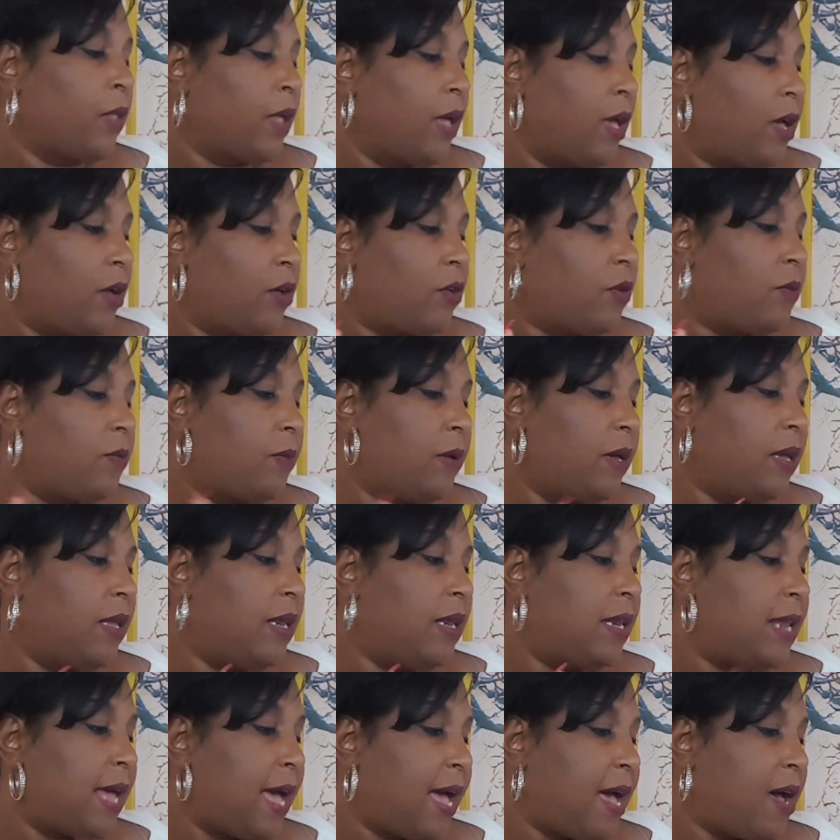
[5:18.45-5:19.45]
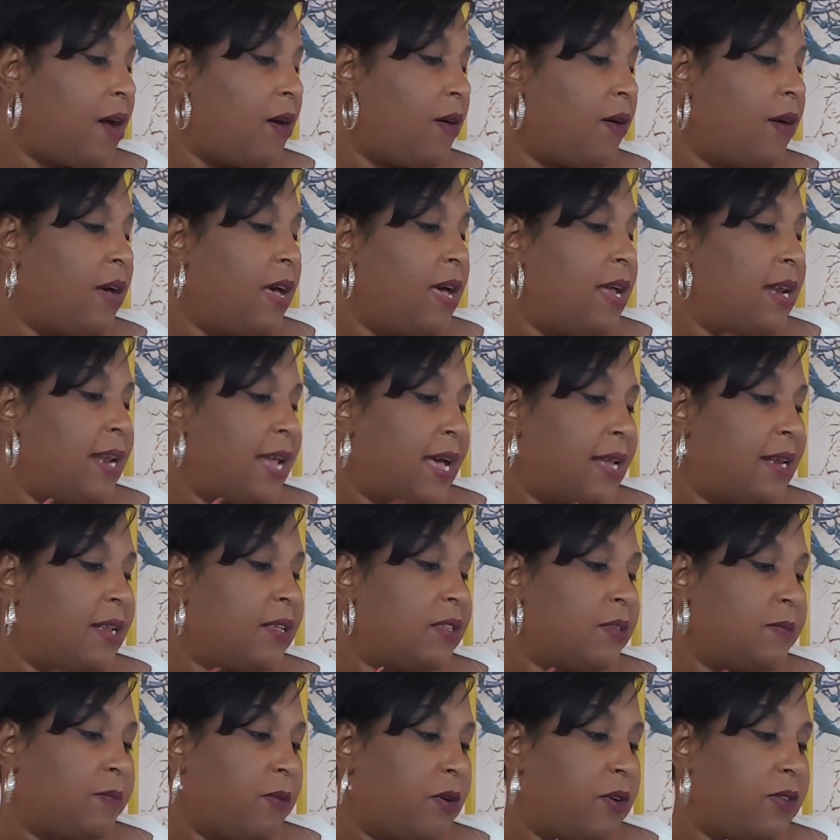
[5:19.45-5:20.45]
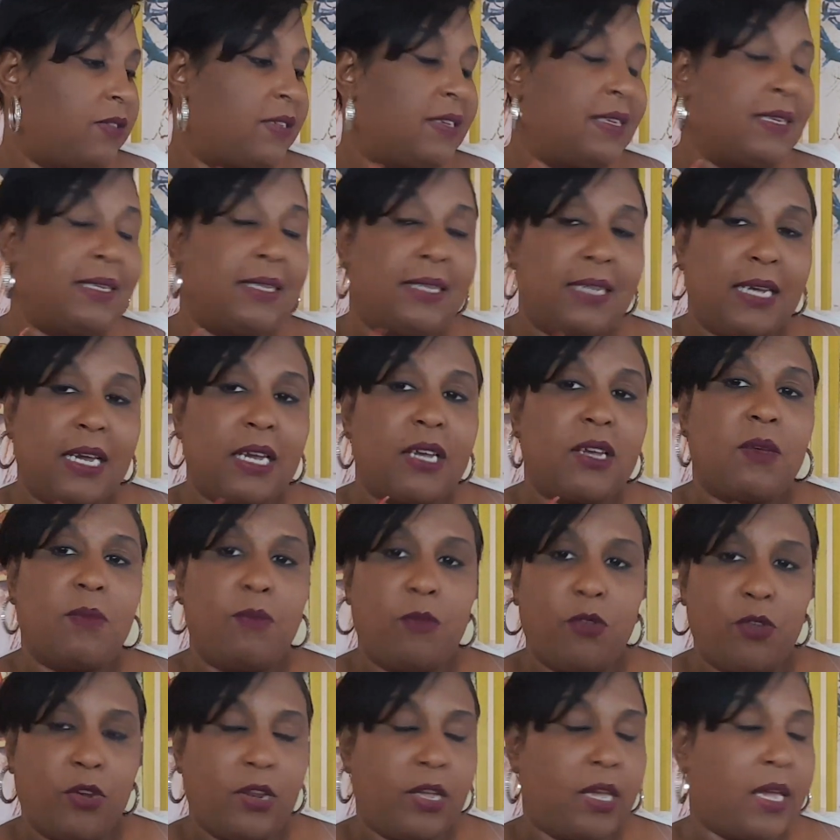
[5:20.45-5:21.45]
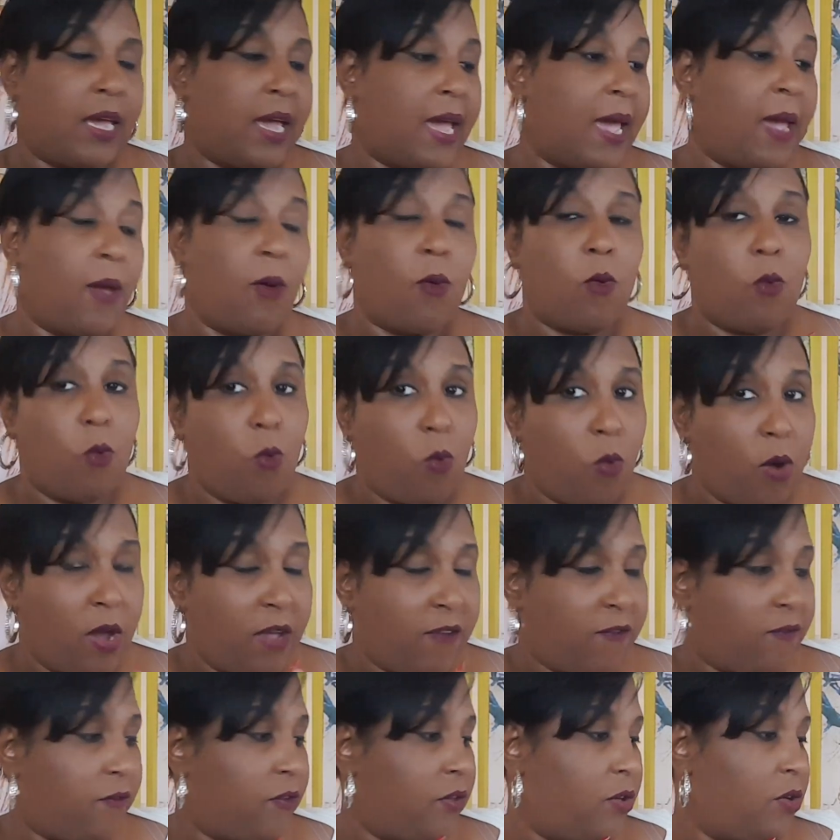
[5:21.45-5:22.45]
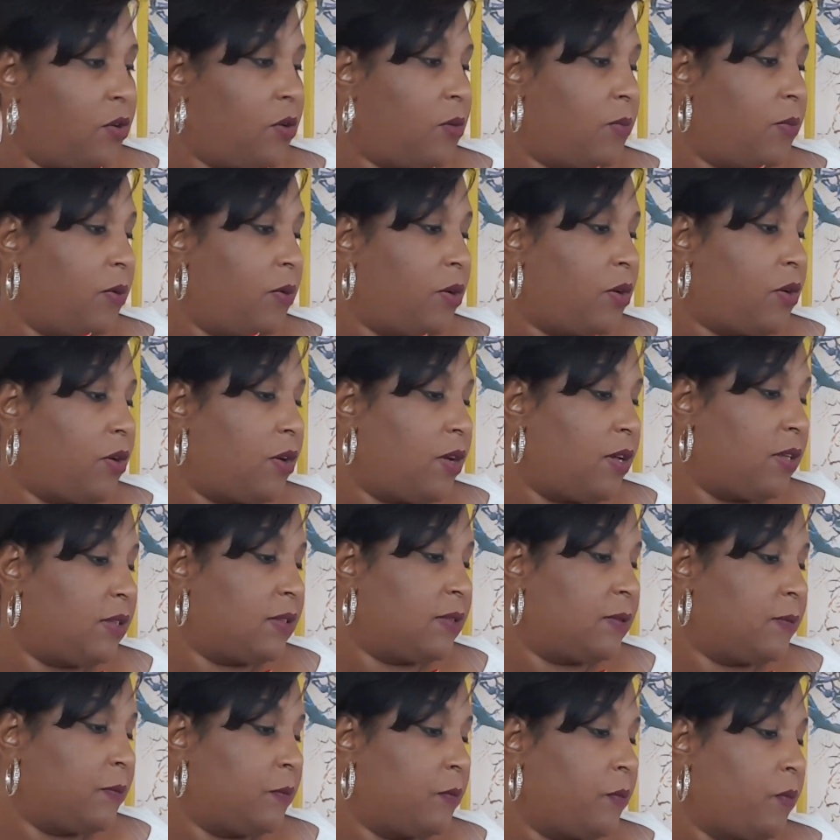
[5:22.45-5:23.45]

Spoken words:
It could be now that this person did communicate with you, because